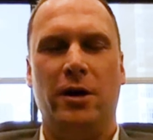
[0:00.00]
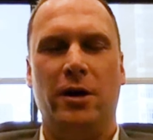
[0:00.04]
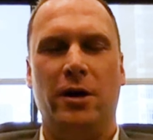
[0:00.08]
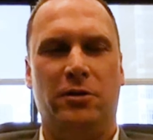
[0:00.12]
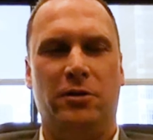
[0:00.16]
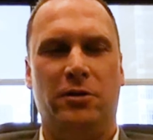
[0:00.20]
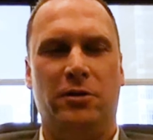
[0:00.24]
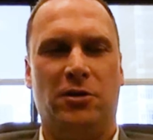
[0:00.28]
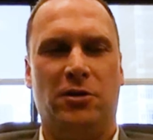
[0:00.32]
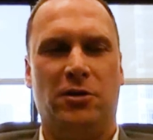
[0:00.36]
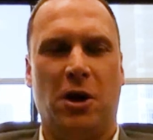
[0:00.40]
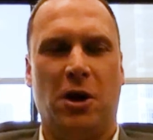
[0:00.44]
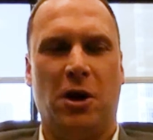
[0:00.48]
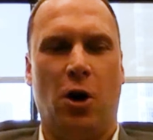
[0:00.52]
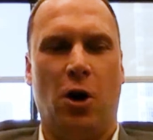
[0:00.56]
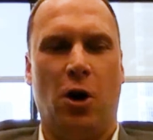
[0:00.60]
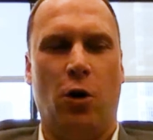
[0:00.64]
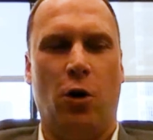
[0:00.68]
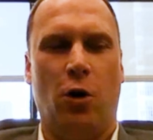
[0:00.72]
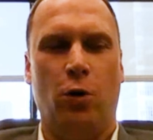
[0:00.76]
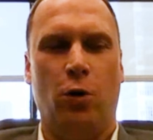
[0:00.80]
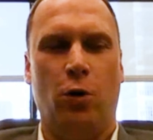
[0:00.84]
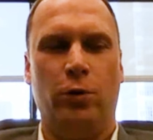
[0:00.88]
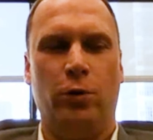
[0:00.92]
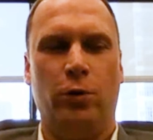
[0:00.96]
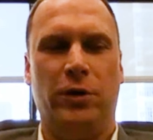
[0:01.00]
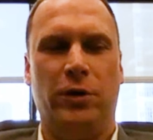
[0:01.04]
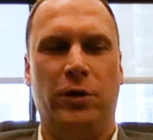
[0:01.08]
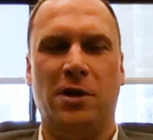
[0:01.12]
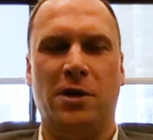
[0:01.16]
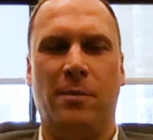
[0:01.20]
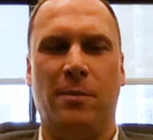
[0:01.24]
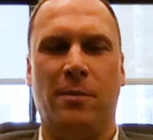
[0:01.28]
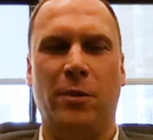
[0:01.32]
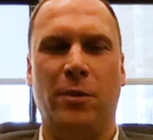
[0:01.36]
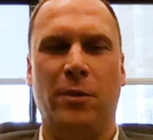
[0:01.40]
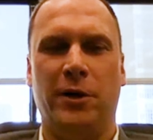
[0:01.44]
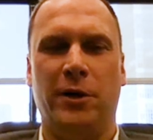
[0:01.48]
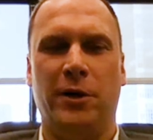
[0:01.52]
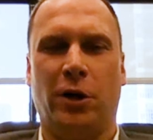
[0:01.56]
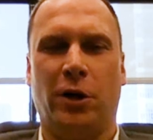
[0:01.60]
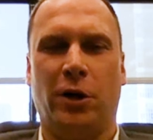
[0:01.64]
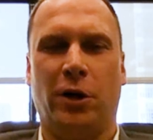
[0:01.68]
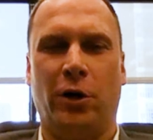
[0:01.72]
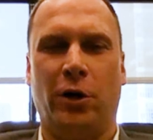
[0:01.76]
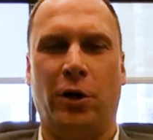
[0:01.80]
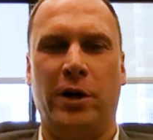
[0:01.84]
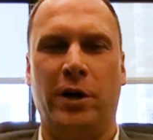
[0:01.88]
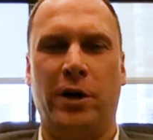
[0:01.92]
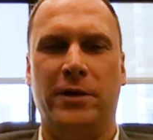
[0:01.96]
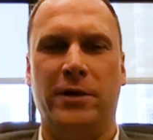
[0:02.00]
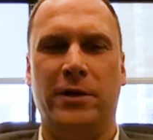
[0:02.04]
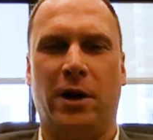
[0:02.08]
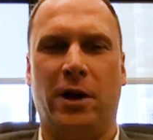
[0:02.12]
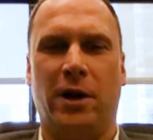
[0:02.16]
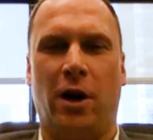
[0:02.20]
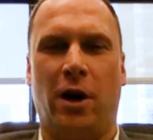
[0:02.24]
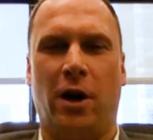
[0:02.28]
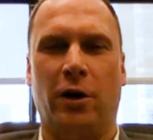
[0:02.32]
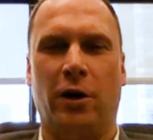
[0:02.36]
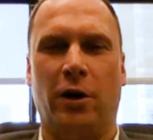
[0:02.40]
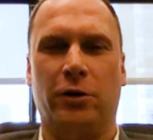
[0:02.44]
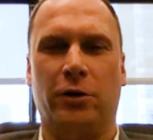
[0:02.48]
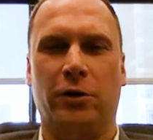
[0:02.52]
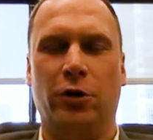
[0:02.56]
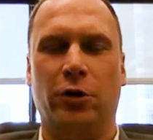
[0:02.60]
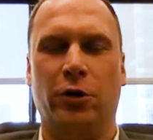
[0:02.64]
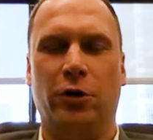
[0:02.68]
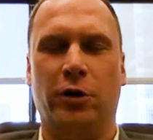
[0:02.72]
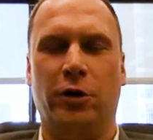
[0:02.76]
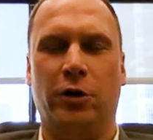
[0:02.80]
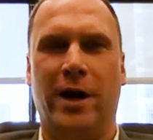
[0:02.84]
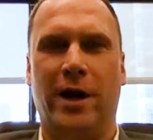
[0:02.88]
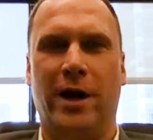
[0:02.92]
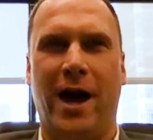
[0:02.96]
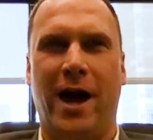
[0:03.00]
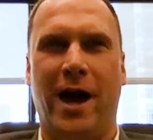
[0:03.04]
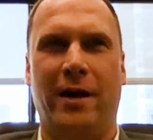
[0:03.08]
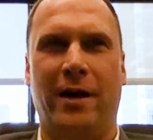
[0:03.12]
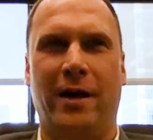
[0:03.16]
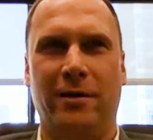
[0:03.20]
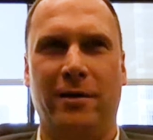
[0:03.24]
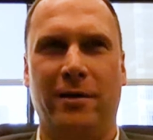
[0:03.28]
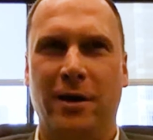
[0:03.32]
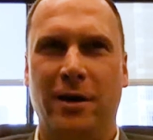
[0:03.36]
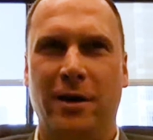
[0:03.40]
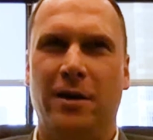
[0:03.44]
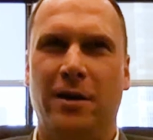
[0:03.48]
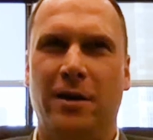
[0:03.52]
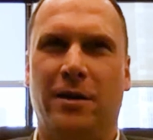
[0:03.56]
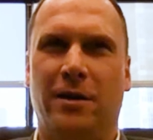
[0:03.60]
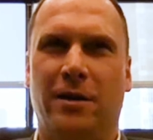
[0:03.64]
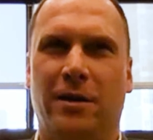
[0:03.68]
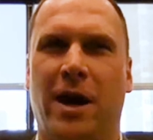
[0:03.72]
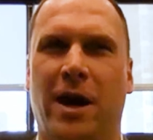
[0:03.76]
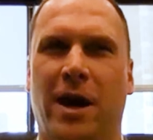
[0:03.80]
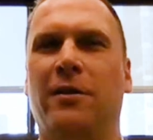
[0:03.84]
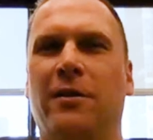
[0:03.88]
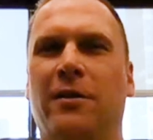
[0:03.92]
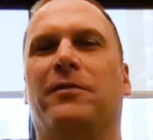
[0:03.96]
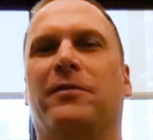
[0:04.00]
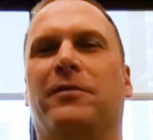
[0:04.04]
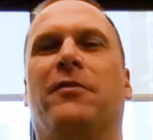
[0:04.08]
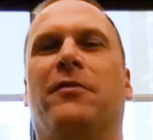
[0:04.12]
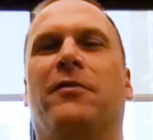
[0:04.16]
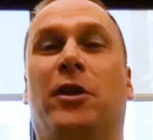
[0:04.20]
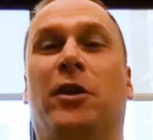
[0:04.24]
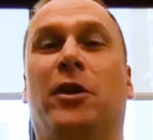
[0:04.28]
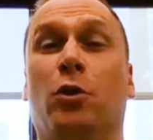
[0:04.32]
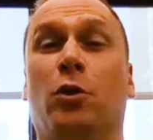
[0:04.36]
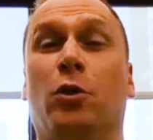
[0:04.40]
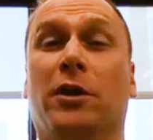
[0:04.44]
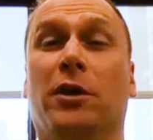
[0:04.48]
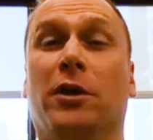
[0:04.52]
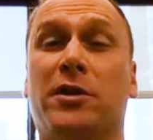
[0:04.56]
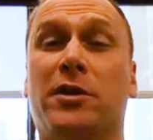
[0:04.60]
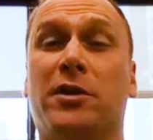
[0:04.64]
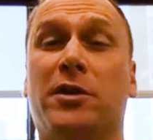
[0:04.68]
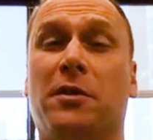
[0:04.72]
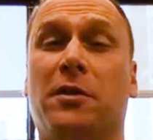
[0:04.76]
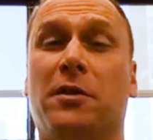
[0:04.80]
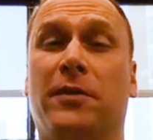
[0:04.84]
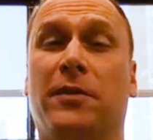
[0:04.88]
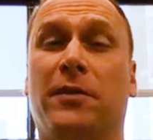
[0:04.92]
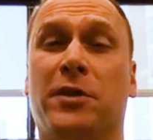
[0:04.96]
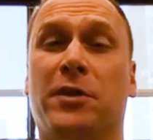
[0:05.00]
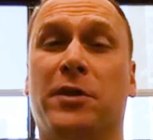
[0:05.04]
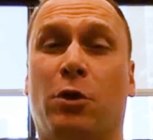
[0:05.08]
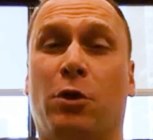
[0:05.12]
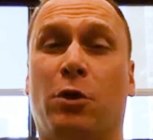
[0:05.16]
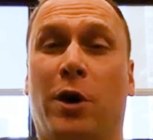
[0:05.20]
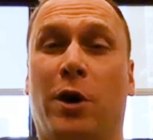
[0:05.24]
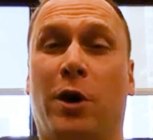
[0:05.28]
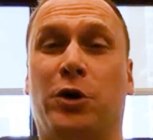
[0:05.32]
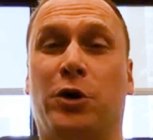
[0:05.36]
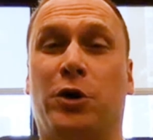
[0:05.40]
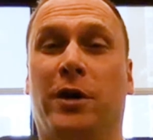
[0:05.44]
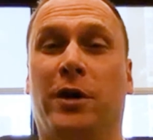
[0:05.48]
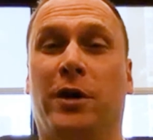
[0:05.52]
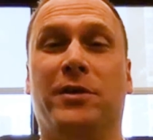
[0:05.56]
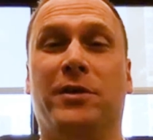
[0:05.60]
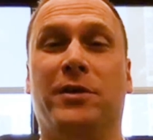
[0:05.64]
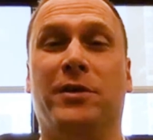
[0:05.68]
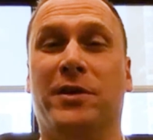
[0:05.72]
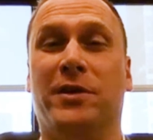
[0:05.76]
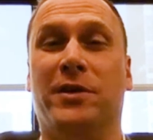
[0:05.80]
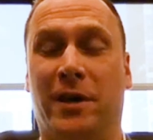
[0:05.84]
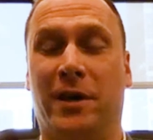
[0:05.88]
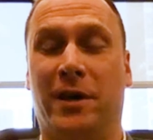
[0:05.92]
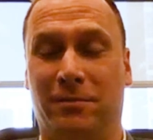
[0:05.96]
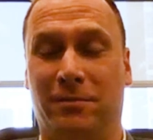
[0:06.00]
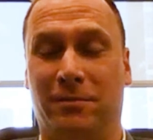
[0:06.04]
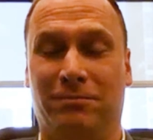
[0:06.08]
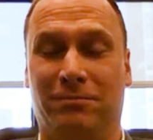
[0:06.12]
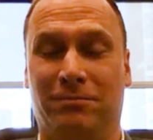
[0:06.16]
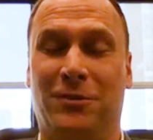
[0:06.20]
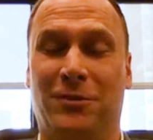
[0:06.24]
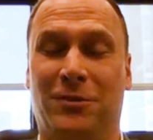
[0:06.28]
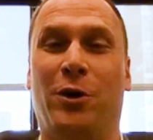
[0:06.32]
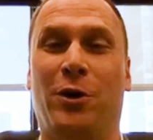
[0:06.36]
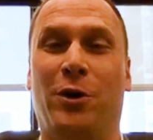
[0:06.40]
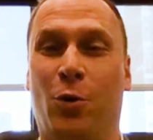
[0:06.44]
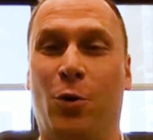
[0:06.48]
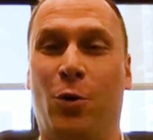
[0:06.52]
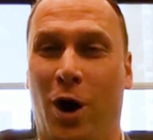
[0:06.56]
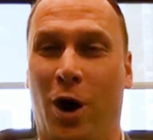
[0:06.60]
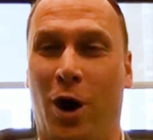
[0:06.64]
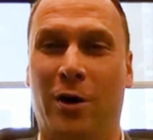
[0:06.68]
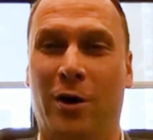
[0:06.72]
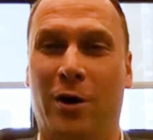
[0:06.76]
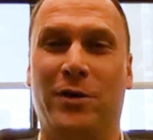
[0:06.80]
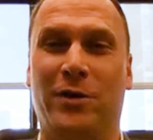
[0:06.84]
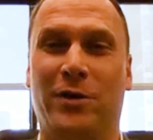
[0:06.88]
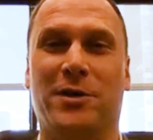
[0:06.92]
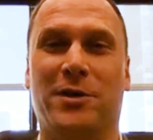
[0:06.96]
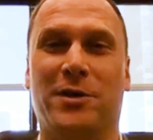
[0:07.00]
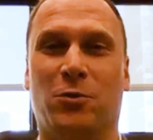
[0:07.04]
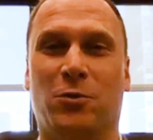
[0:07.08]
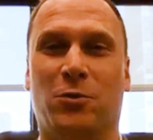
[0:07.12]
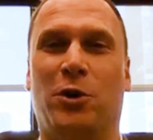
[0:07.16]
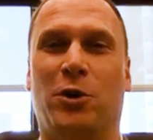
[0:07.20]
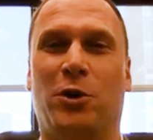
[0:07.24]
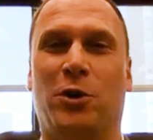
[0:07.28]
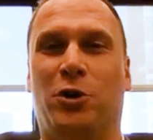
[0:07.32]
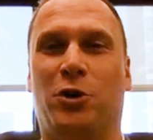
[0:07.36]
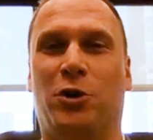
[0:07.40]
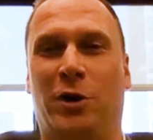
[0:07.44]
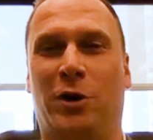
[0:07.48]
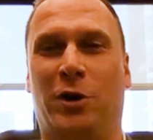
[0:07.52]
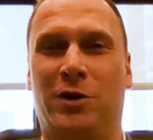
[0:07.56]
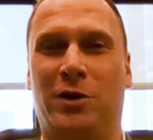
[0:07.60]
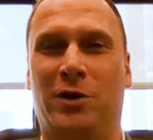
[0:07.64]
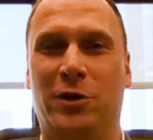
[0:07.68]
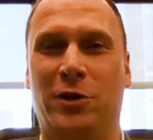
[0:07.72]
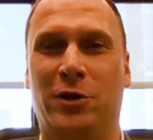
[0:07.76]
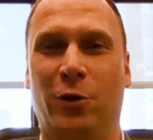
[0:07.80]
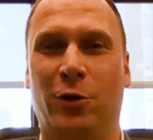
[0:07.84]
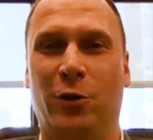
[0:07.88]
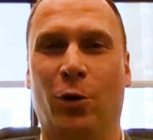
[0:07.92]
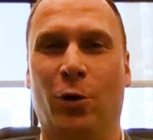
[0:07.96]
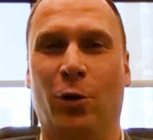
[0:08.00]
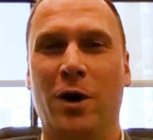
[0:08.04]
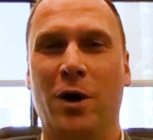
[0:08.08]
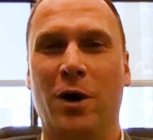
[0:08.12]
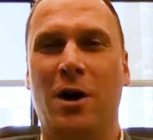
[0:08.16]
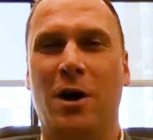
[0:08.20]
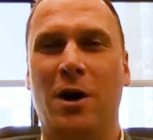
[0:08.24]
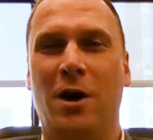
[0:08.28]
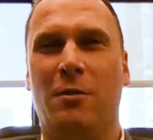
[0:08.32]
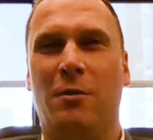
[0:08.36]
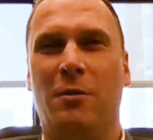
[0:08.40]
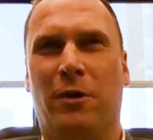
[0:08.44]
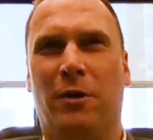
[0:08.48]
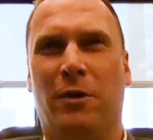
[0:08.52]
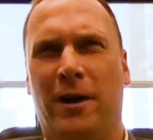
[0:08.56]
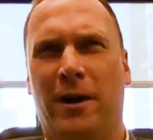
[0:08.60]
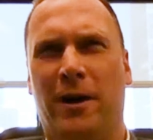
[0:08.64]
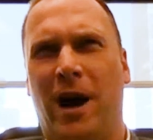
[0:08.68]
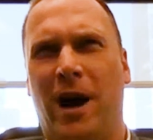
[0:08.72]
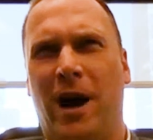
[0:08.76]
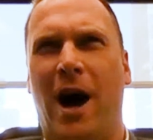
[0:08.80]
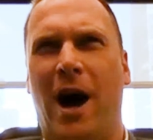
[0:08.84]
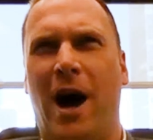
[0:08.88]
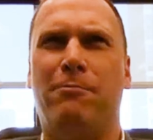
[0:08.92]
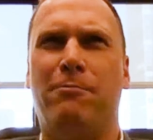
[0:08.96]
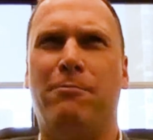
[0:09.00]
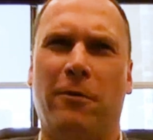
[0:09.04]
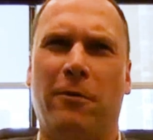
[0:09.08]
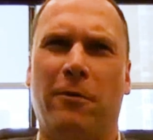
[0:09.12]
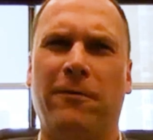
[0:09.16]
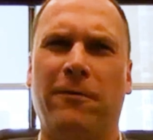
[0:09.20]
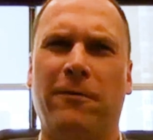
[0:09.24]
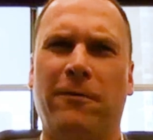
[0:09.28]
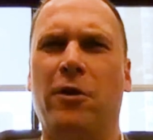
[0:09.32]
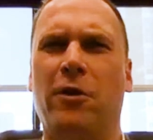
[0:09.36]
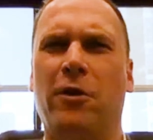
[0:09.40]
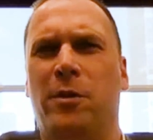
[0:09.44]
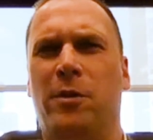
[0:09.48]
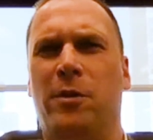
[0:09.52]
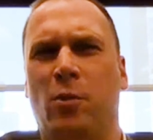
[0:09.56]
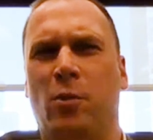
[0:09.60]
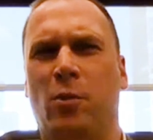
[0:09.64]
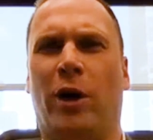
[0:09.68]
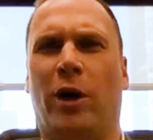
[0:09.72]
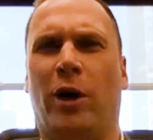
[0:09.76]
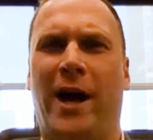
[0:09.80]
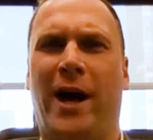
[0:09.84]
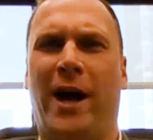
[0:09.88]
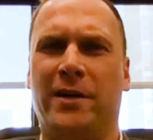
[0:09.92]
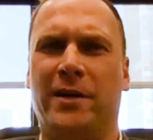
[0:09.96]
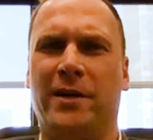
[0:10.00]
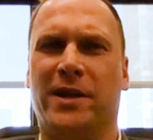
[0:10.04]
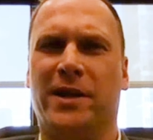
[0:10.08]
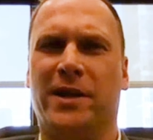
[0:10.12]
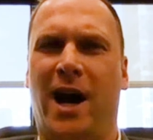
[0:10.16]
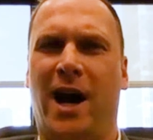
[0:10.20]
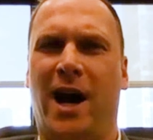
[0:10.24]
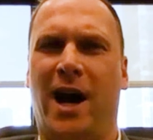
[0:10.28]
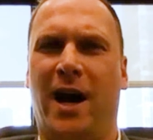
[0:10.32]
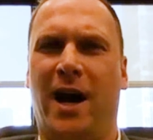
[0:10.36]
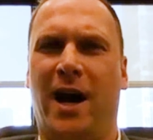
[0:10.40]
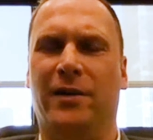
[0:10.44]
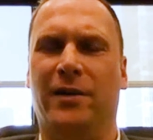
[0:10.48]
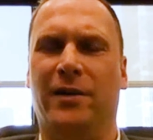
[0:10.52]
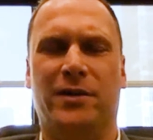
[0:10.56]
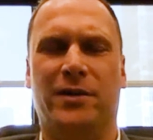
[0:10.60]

So some attorneys are good at kind of giving you a list of instructions and here you are, this is what you need to do. But I prefer to be more hands-on.